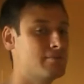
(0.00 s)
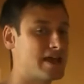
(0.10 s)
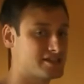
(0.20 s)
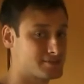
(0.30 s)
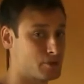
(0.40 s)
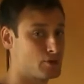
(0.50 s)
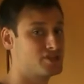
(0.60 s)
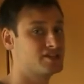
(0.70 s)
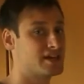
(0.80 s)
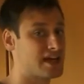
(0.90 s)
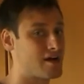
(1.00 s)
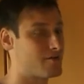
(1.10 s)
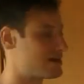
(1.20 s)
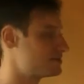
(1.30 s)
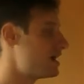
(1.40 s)
exploiting the
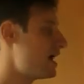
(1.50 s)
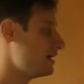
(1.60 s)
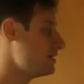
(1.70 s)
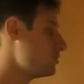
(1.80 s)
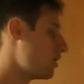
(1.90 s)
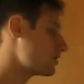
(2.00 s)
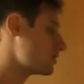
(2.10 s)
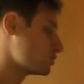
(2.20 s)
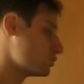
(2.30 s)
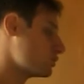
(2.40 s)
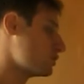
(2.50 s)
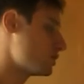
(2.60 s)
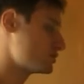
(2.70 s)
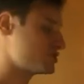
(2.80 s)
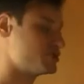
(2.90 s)
current in order to
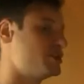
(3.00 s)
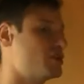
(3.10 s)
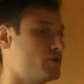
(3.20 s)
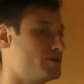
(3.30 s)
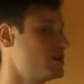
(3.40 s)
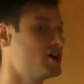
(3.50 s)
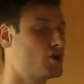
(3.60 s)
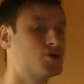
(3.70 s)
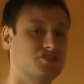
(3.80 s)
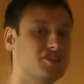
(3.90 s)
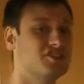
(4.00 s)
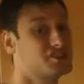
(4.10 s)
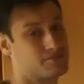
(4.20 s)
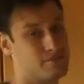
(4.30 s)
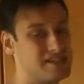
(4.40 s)
close the circuit, because this
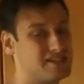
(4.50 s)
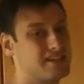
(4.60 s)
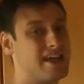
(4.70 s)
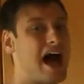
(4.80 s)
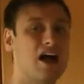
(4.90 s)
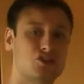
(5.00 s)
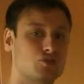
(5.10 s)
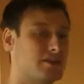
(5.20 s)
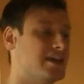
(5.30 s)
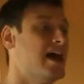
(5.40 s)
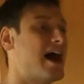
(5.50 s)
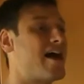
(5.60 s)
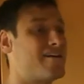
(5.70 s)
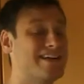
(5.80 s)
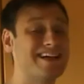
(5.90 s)
is basically actually
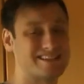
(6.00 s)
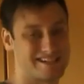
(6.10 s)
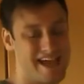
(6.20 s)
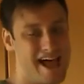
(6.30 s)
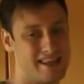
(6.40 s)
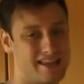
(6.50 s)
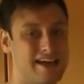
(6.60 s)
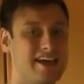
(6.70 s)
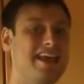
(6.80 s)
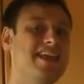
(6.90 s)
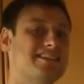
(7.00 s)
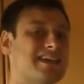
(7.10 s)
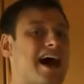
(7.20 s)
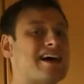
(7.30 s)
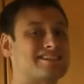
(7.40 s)
a real cell,
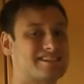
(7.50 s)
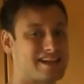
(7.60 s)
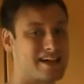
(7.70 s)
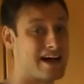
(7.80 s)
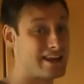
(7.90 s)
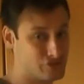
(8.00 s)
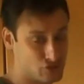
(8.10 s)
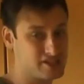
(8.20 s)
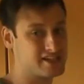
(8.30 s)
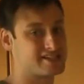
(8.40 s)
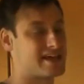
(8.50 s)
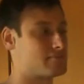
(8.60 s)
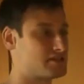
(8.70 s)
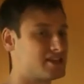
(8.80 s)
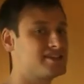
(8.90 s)
is an electrolytic cell,
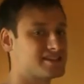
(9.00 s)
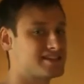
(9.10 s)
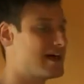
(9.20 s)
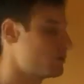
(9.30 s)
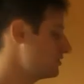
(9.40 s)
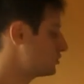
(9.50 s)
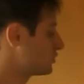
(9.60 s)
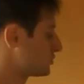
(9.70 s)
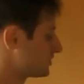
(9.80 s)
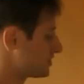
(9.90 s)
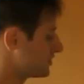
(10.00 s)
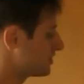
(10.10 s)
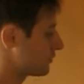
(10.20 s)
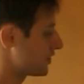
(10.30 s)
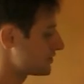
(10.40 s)
but is a cell, we need to close the
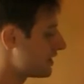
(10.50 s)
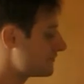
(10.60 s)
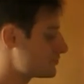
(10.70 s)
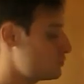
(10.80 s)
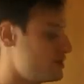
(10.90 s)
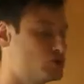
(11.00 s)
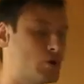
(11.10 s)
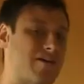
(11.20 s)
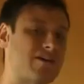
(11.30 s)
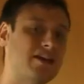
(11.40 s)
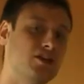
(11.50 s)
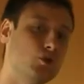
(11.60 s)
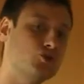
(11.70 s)
circuit. So we need to have a huge